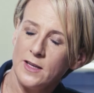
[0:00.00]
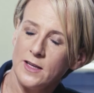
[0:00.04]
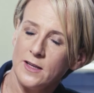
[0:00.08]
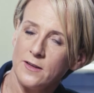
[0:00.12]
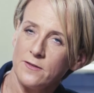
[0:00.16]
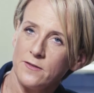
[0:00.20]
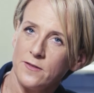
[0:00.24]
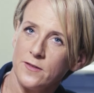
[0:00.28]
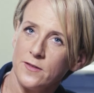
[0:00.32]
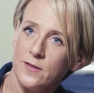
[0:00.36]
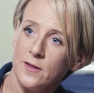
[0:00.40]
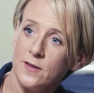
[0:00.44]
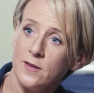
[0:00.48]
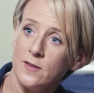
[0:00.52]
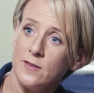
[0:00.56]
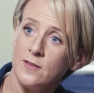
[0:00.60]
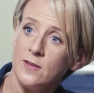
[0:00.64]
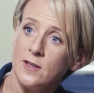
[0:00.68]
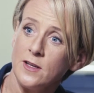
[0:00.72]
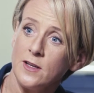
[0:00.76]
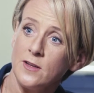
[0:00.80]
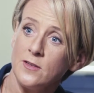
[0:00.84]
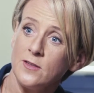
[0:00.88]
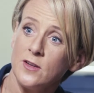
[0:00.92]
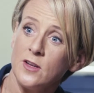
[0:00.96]
if the
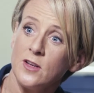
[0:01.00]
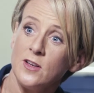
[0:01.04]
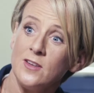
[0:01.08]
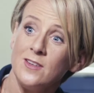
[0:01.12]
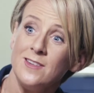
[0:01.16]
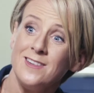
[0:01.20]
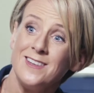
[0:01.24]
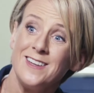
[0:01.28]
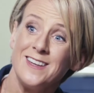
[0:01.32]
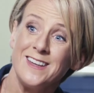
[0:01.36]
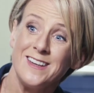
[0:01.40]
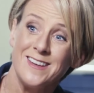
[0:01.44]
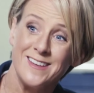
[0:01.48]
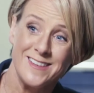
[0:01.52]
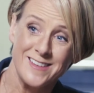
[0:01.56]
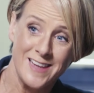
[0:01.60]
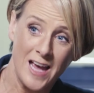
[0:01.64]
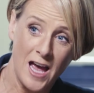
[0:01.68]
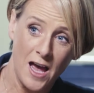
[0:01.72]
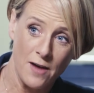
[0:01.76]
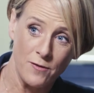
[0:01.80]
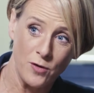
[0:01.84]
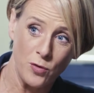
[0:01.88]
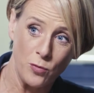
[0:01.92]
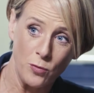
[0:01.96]
deceased didn't
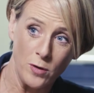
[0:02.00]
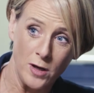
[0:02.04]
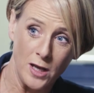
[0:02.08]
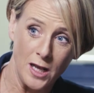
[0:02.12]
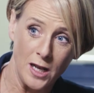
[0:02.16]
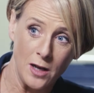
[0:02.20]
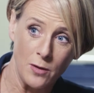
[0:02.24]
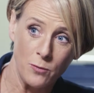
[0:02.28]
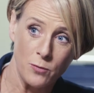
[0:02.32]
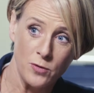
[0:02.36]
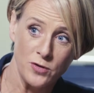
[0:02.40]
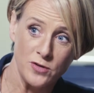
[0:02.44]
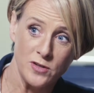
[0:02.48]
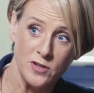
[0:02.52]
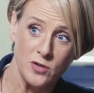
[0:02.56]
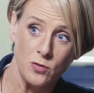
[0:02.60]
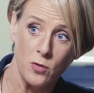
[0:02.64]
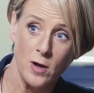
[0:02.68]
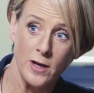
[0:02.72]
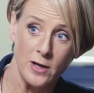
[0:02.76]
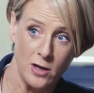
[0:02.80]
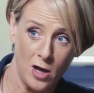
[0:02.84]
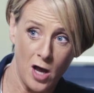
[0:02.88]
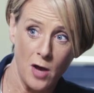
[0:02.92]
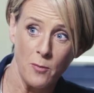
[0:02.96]
have a will, which is
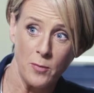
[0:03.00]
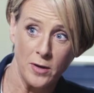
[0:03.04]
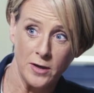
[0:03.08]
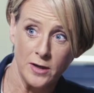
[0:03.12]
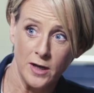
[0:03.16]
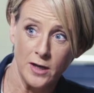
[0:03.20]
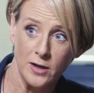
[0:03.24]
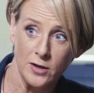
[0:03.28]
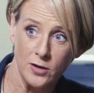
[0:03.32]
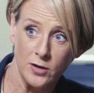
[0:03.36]
quite common, I